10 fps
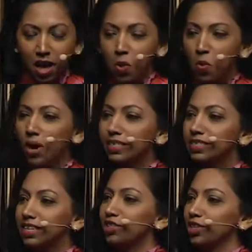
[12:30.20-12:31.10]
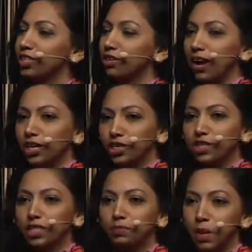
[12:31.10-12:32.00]
While such
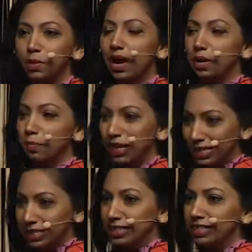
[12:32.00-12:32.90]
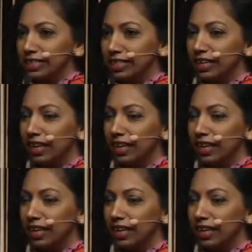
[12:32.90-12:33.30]
interactions may be unpleasant,